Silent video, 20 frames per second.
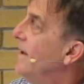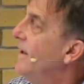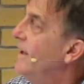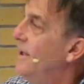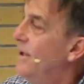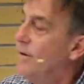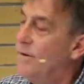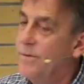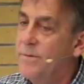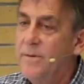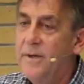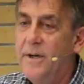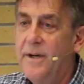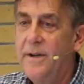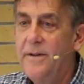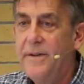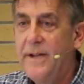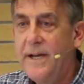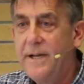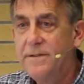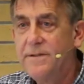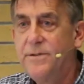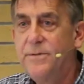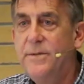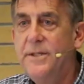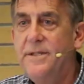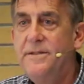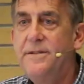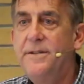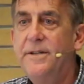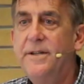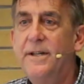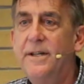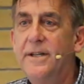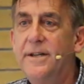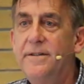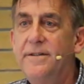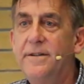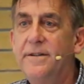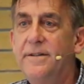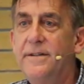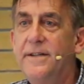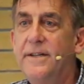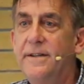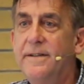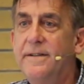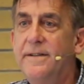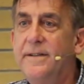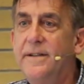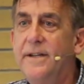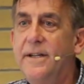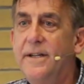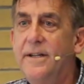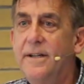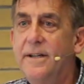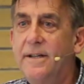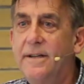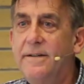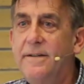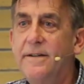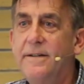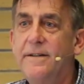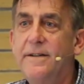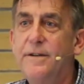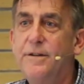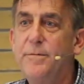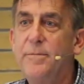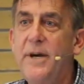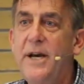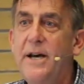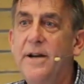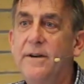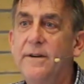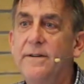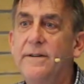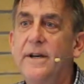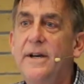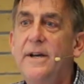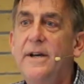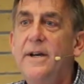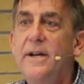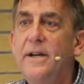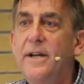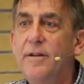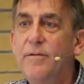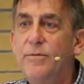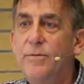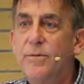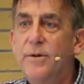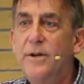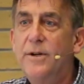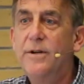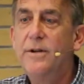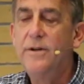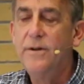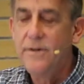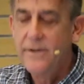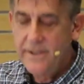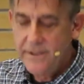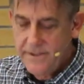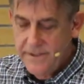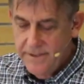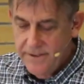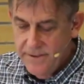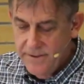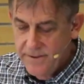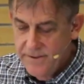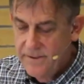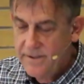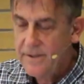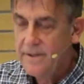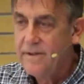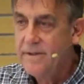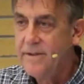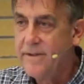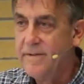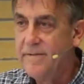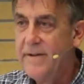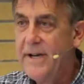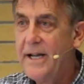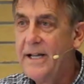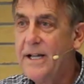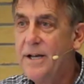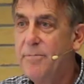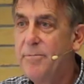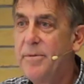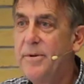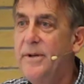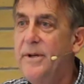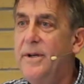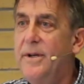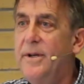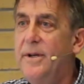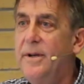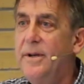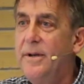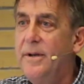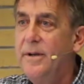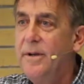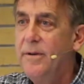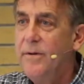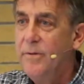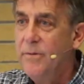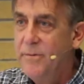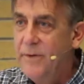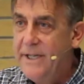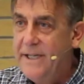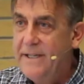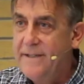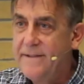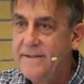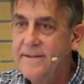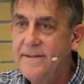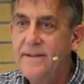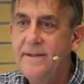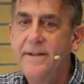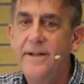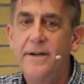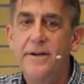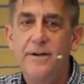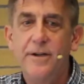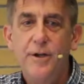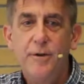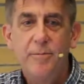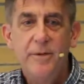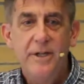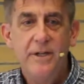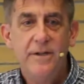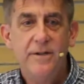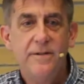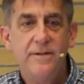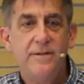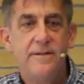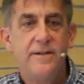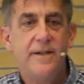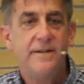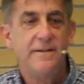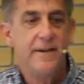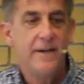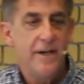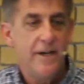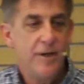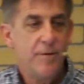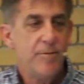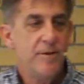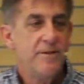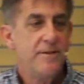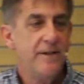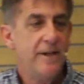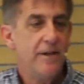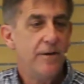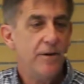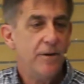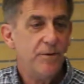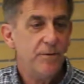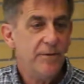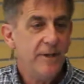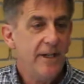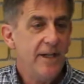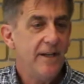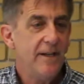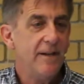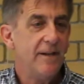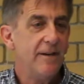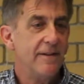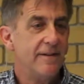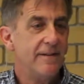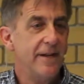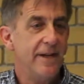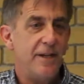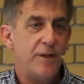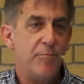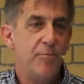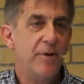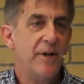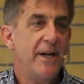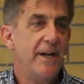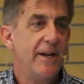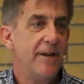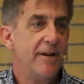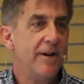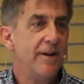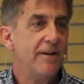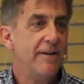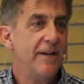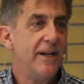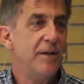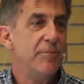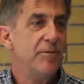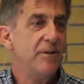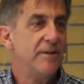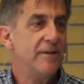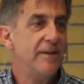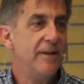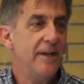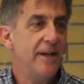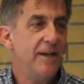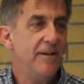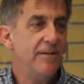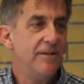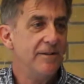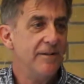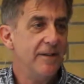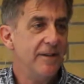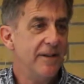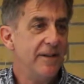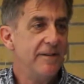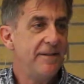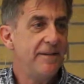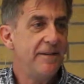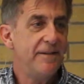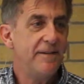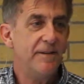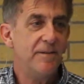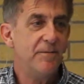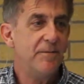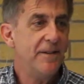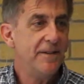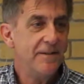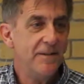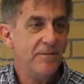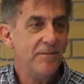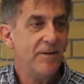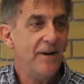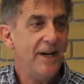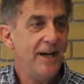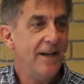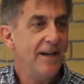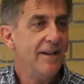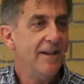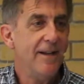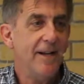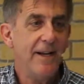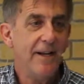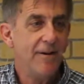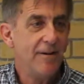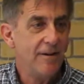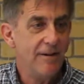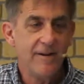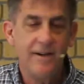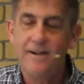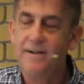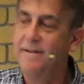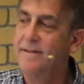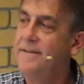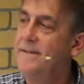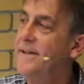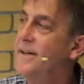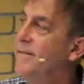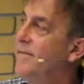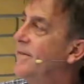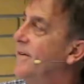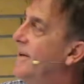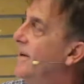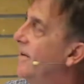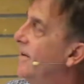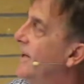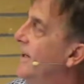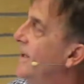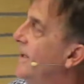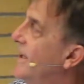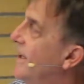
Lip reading: Here's where I'll now switch to deliciousness, and deliciousness matters. If we're going to develop wheats that are going to be used as 100% whole wheat, and I'll say the bread at our table today was delicious. It wasn't white. It had all kinds of stuff in it, right?